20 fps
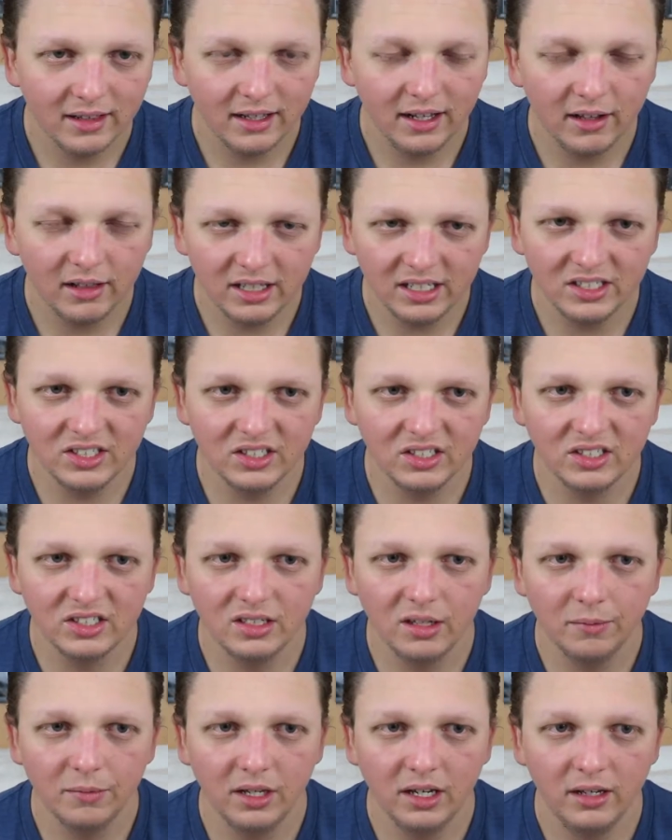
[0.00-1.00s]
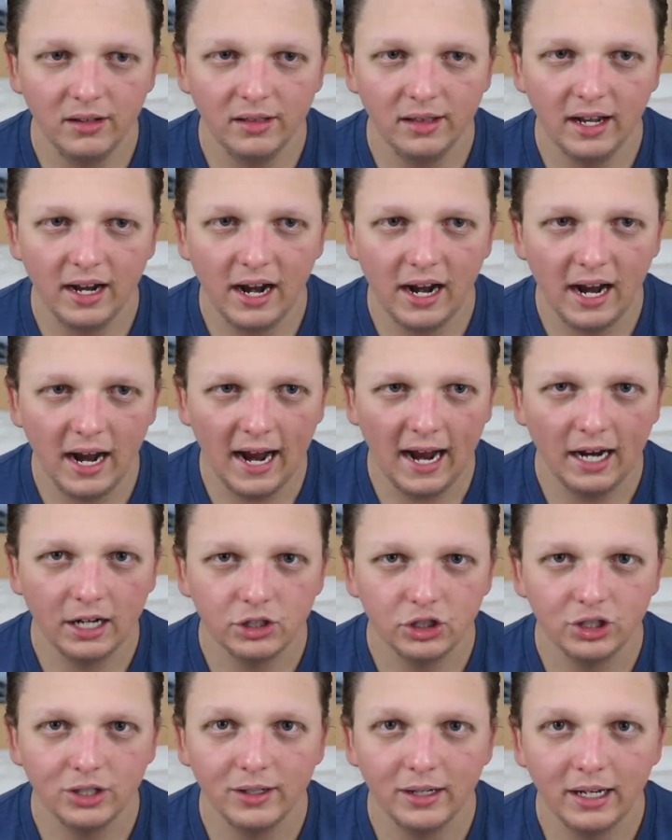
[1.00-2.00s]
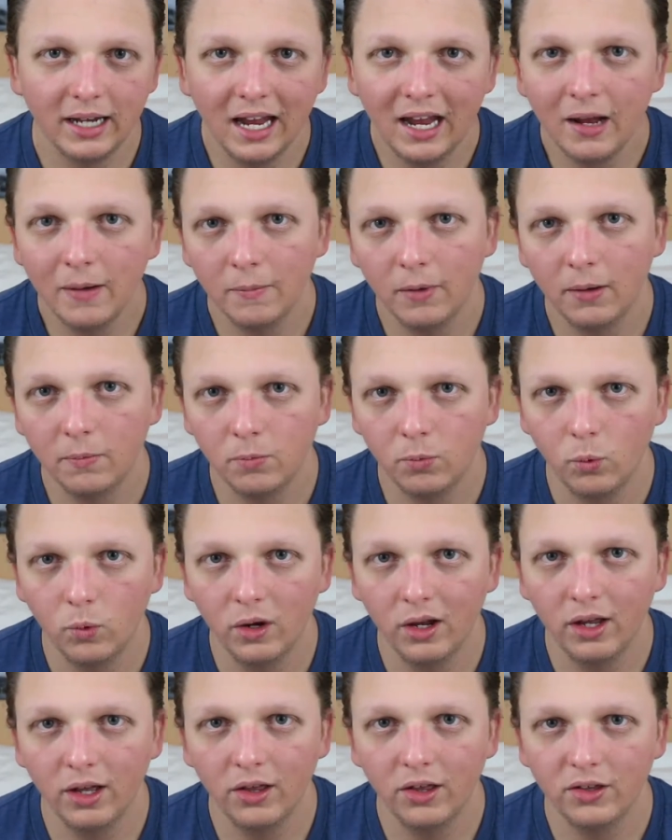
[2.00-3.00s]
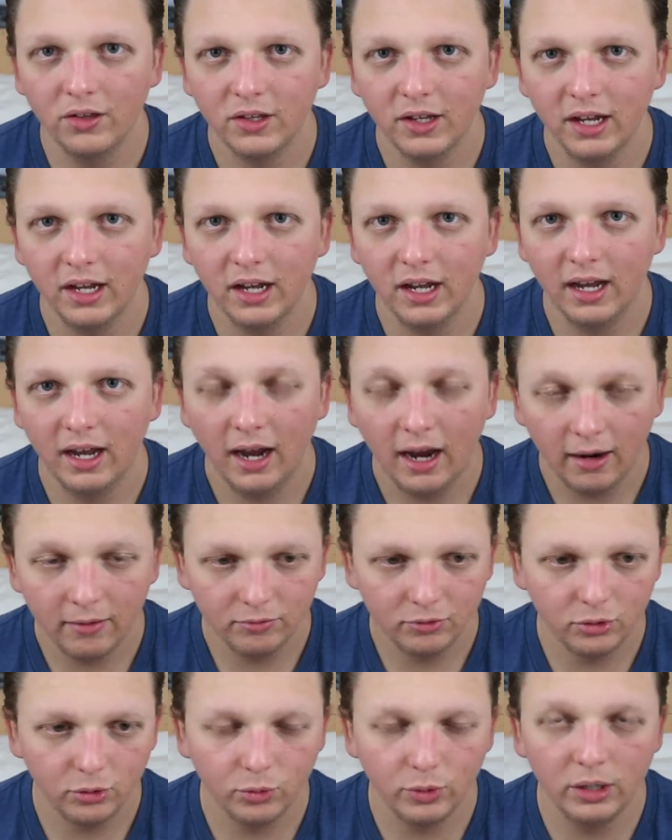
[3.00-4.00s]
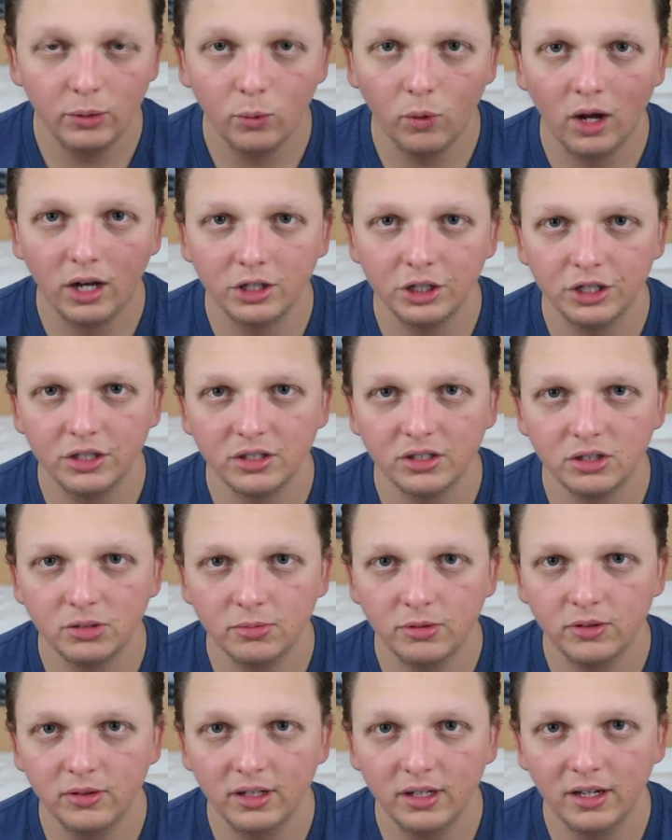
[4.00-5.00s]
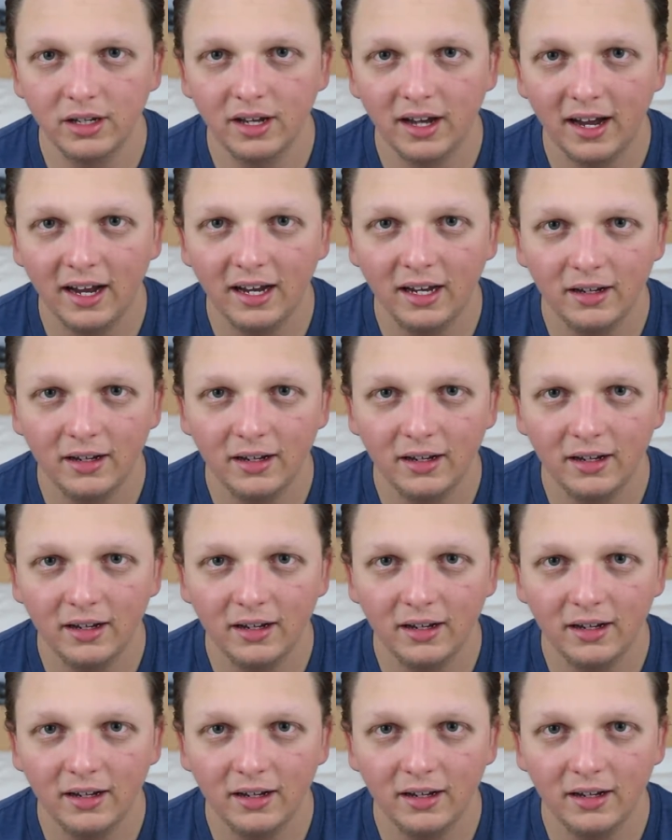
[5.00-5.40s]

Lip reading: Now this is something that I actually came up with after rewatching this movie.